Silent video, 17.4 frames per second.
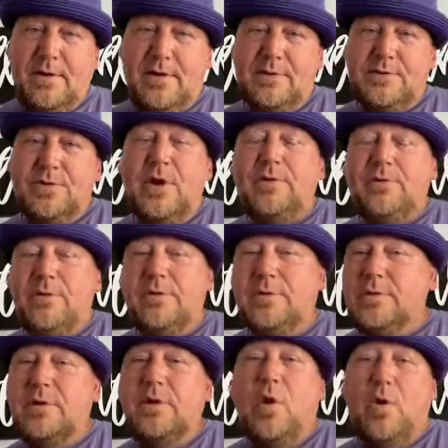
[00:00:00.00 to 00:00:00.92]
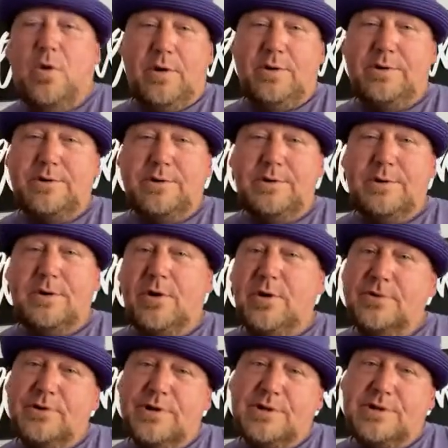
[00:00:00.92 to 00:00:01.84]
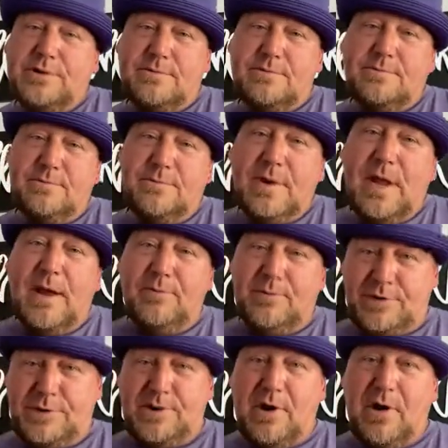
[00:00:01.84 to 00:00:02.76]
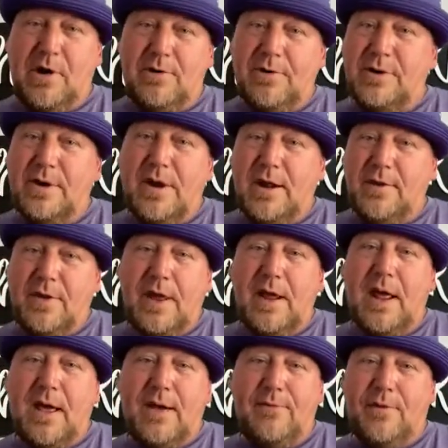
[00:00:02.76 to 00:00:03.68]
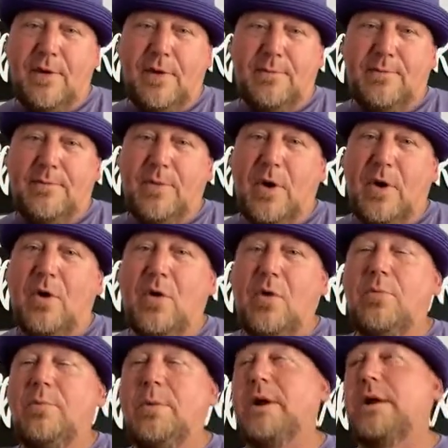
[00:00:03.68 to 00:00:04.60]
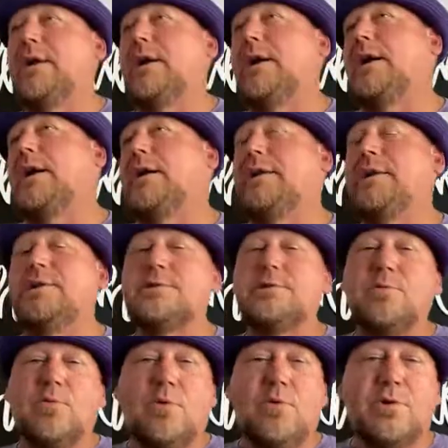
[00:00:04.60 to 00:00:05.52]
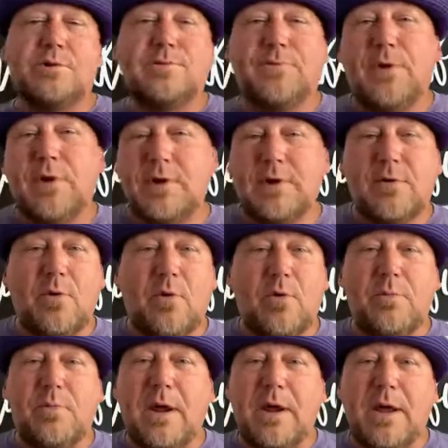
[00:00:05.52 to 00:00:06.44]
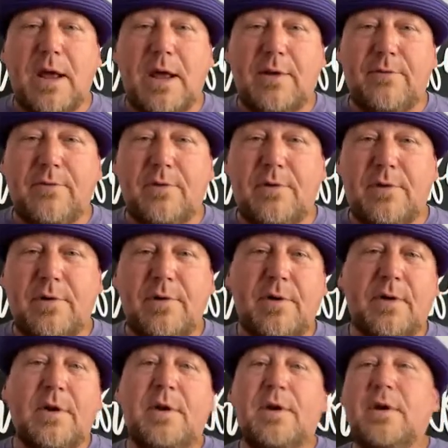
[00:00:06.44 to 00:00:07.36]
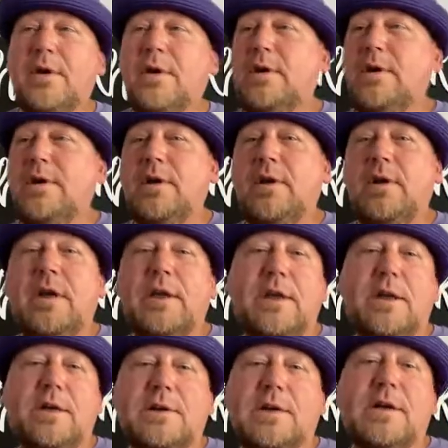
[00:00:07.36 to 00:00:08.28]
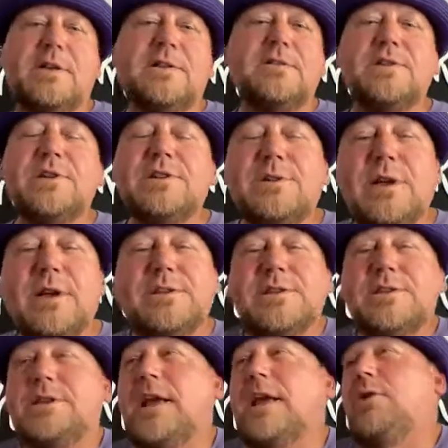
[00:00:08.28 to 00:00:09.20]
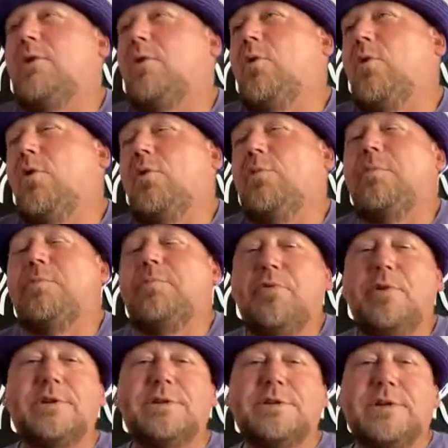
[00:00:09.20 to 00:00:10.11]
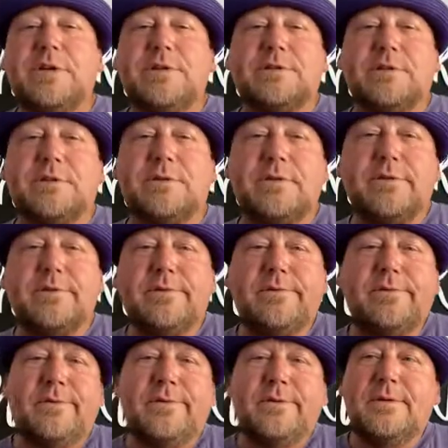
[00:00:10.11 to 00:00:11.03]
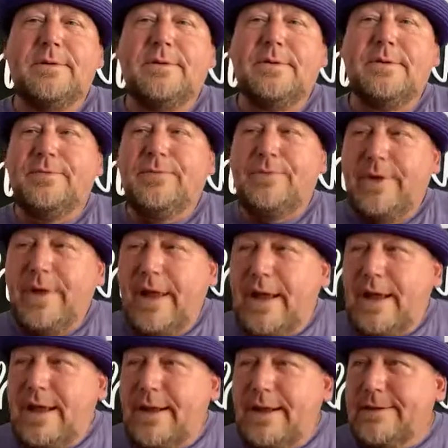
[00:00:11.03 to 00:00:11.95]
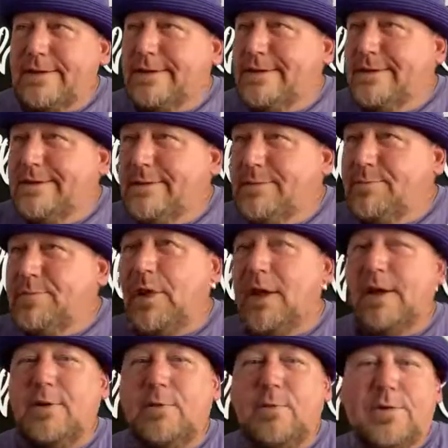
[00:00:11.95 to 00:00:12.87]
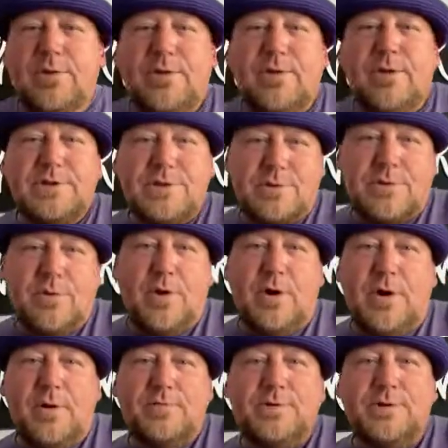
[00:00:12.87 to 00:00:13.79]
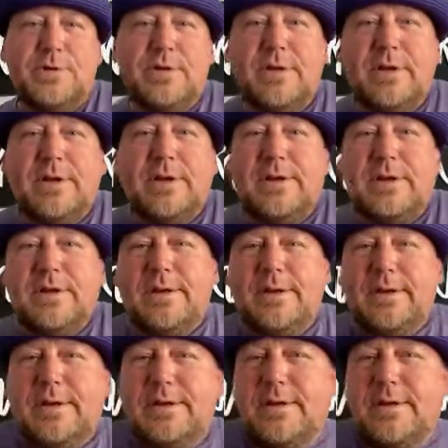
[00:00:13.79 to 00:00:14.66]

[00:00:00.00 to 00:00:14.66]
Trevor Lawrence. You know, he just named the starter today. They have him. Oh my god, he's the worst fucking quarterback ever. He just because he's had a horrible preseason and playing with the scrubs. Yeah,